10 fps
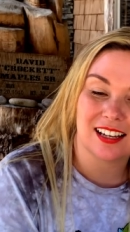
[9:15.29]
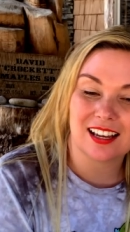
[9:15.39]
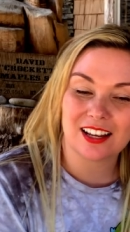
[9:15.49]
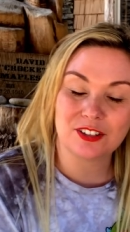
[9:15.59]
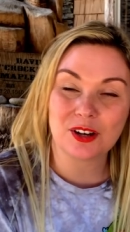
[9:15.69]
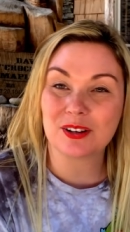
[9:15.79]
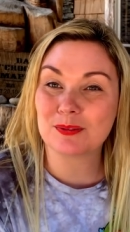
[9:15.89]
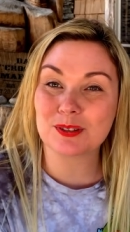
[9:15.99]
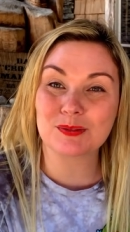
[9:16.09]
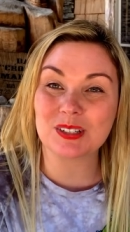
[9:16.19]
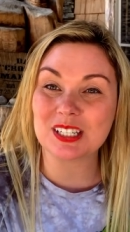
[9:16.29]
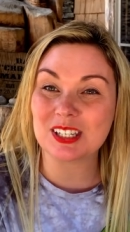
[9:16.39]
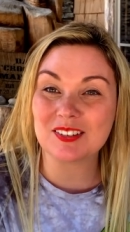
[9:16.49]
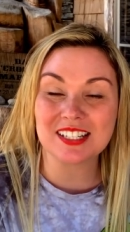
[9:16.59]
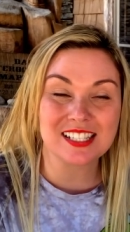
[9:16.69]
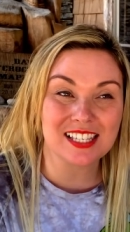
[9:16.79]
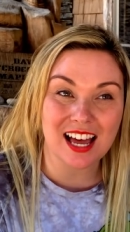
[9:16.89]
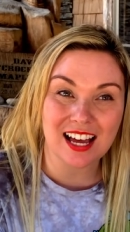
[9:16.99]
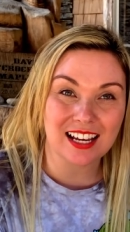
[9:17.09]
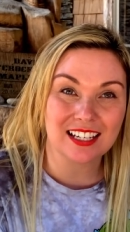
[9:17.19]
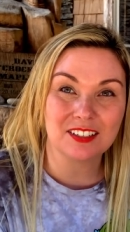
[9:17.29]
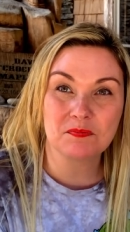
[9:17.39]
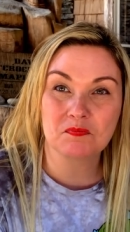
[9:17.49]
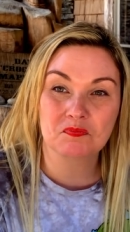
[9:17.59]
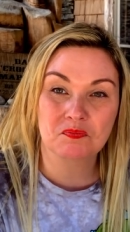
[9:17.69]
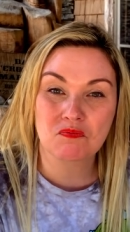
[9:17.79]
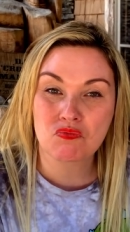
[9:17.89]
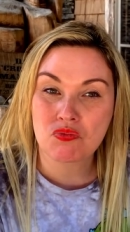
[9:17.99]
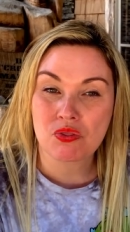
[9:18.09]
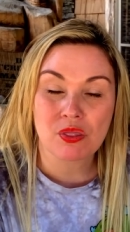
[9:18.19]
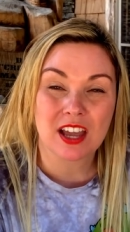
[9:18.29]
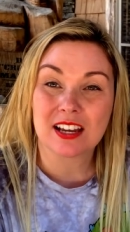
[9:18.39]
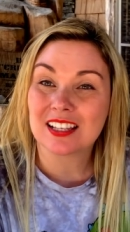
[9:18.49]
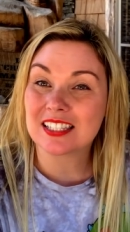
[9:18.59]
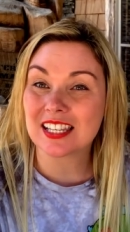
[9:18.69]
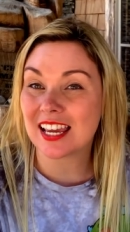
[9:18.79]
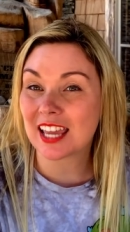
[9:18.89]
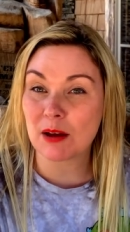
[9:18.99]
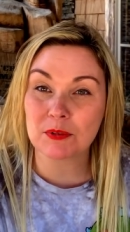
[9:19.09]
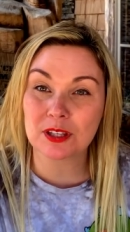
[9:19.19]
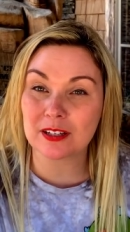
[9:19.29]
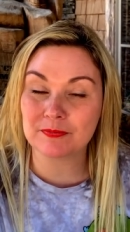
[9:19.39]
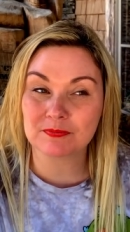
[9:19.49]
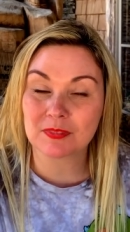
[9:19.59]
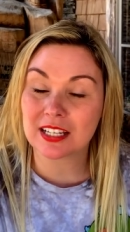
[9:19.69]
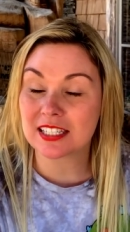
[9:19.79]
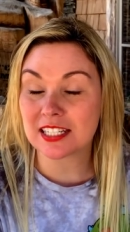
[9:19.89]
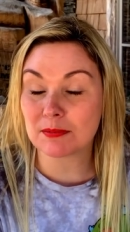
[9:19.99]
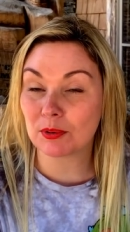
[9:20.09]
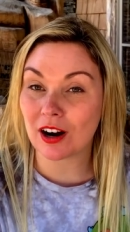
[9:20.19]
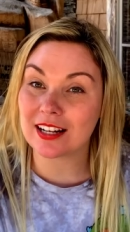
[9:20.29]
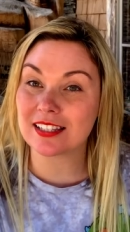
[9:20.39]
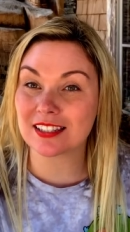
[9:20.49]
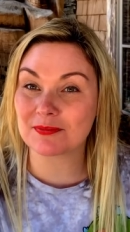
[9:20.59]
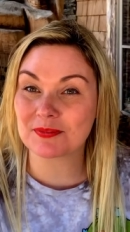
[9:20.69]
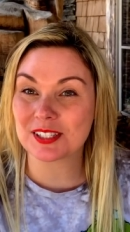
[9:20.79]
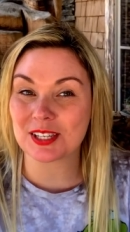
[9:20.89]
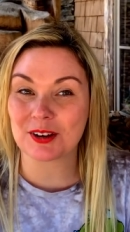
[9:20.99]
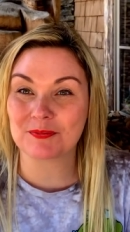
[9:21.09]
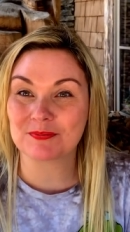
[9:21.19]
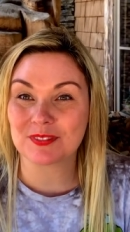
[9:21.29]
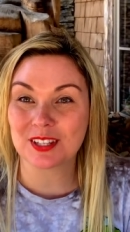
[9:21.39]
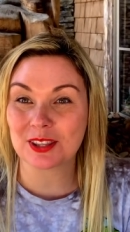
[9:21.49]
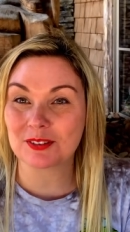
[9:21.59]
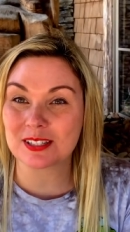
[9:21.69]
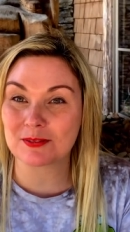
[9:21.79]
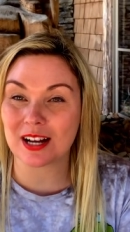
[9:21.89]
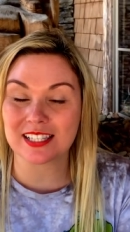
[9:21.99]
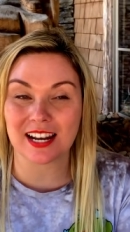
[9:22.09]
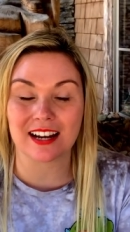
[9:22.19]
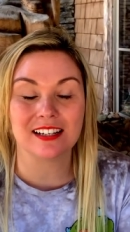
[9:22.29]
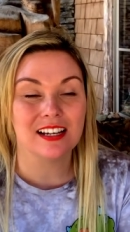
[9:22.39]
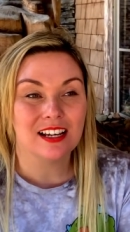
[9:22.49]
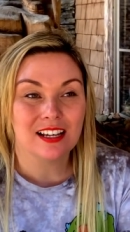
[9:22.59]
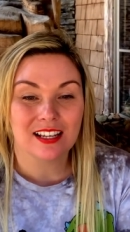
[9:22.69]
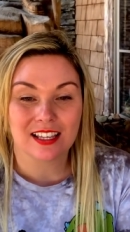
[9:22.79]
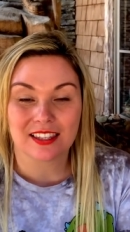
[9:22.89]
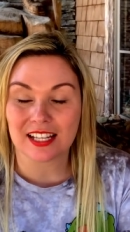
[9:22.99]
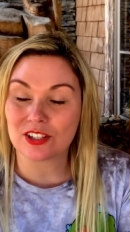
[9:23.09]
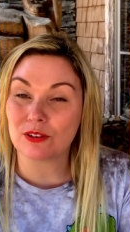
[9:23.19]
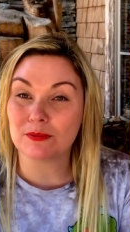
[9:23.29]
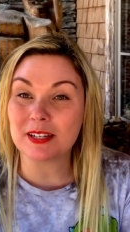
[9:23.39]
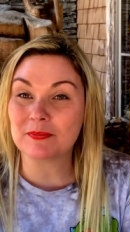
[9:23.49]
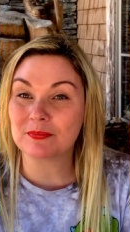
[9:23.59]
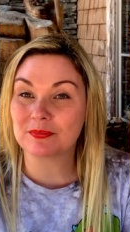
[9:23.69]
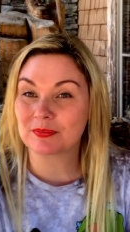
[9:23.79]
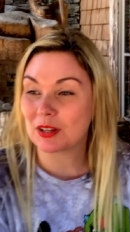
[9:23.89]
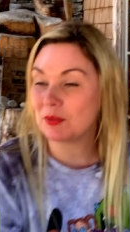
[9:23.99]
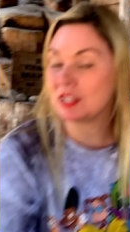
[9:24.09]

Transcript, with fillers: I don't know, it was really cute inside. It came with a steep price, so another reason why it's a nine. That's all for me. What do you